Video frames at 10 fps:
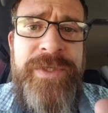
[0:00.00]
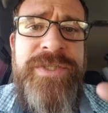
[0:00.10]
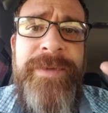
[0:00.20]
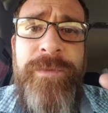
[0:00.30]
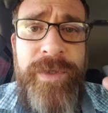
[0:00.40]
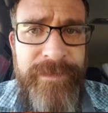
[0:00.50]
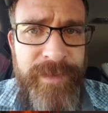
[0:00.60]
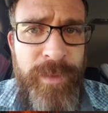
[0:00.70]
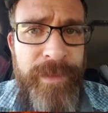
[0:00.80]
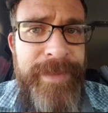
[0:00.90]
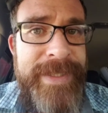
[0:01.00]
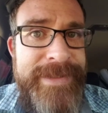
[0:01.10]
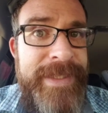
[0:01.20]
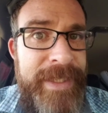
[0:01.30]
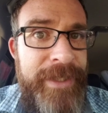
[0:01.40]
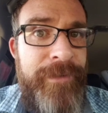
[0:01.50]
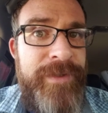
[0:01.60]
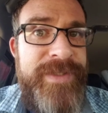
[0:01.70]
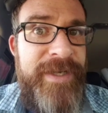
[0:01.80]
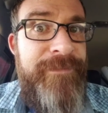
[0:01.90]
It should be one of the more basic
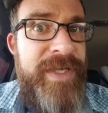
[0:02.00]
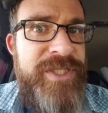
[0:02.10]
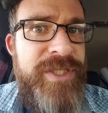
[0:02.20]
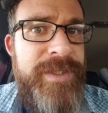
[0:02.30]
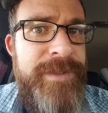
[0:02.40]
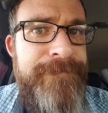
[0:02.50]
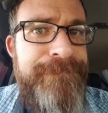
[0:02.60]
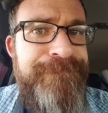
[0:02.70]
heroes that I've mentioned.